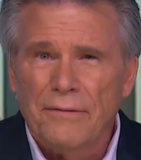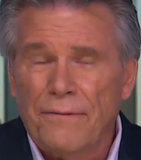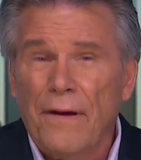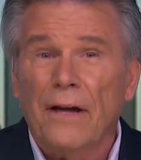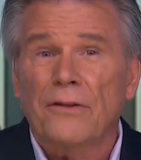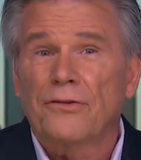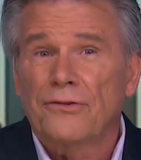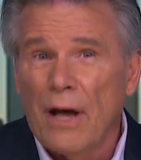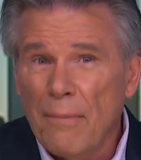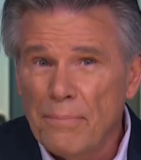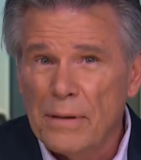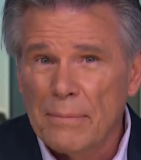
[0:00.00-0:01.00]
affects
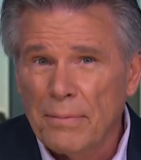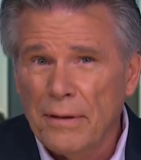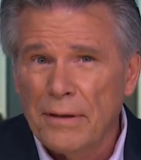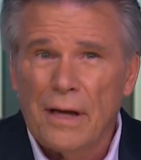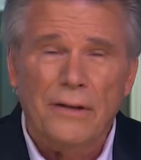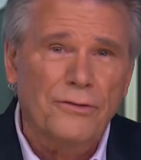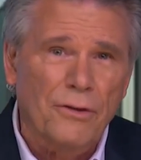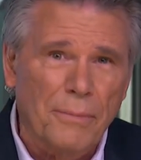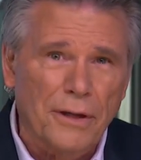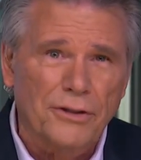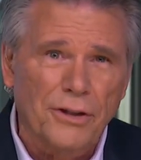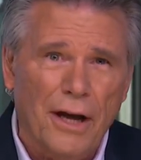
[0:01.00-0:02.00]
some people and not so
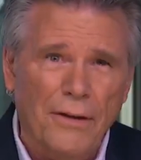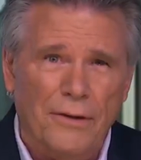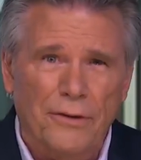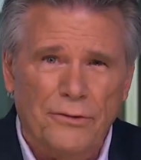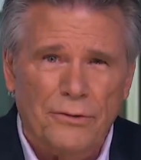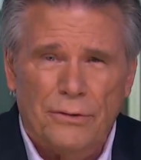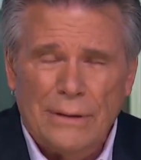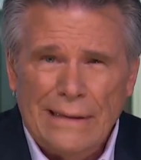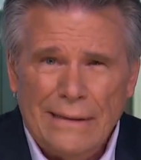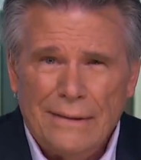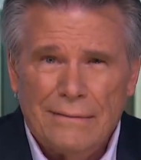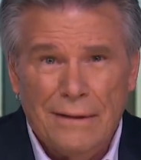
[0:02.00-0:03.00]
much others who
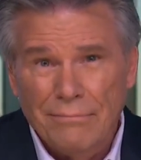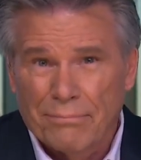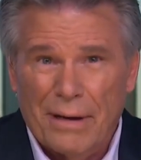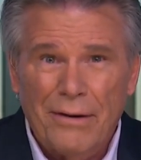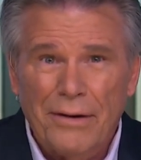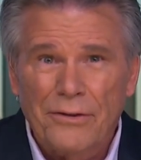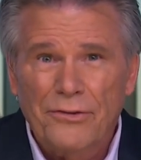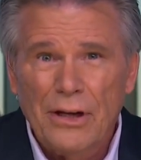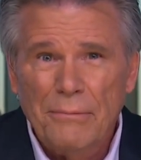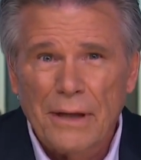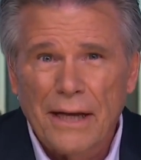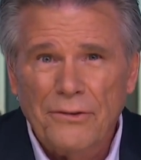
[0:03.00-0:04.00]
well, barely seem
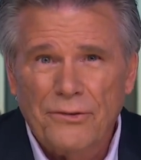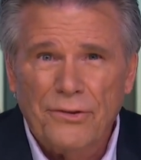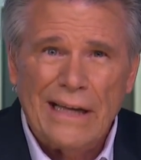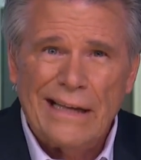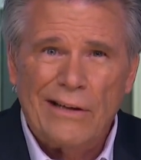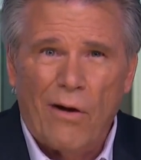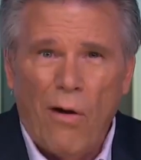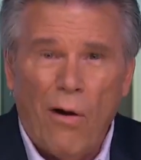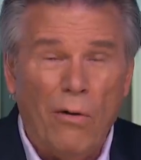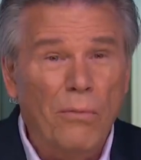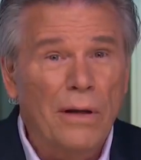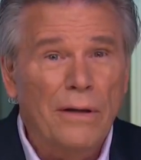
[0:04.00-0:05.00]
to get sick at
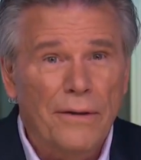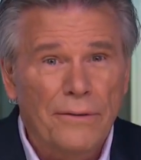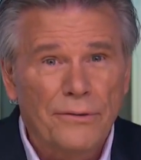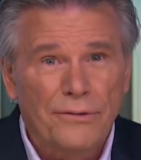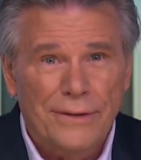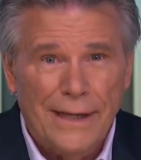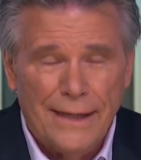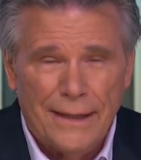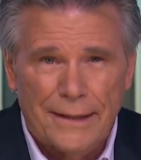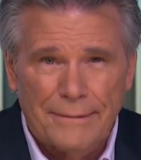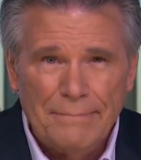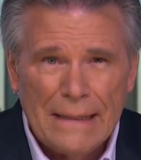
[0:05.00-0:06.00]
all while others
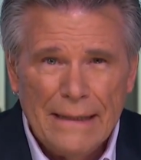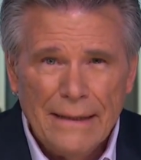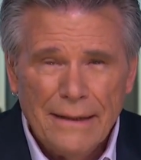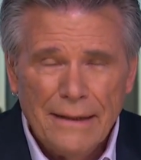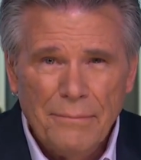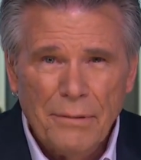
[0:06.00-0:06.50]
die. N